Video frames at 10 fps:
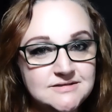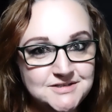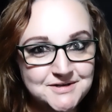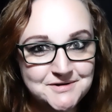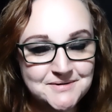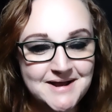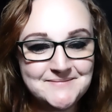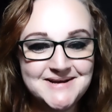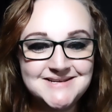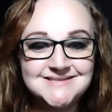two
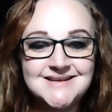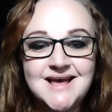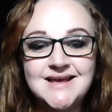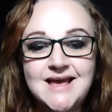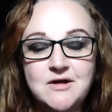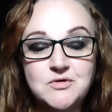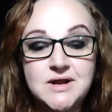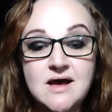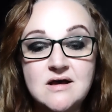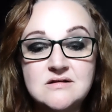Emmas,
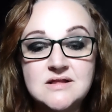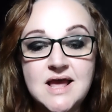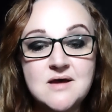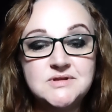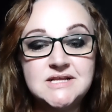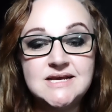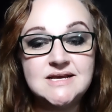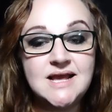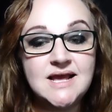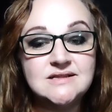Gabrielle, Emily,
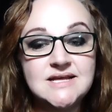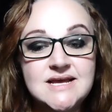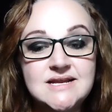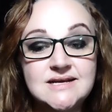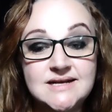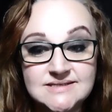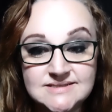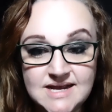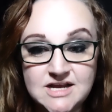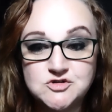Galen,
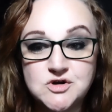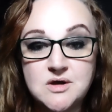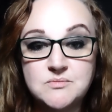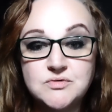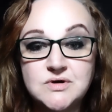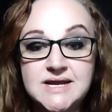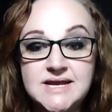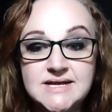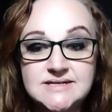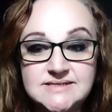Cassandra,
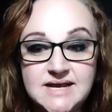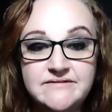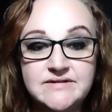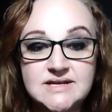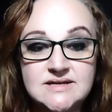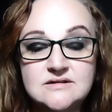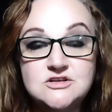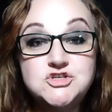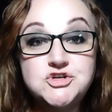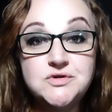Bree, David,
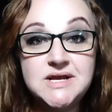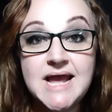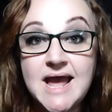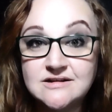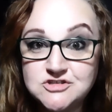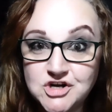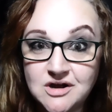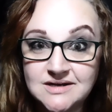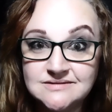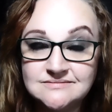Judy, and
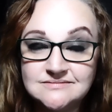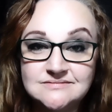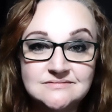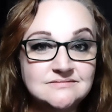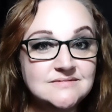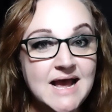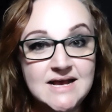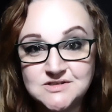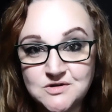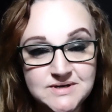John.
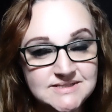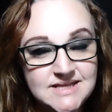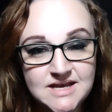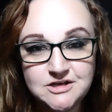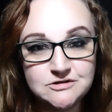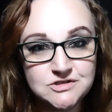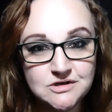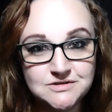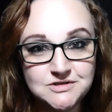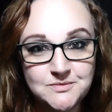As always, thank you
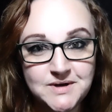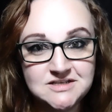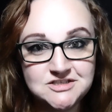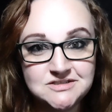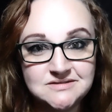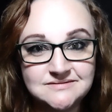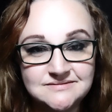so, so much.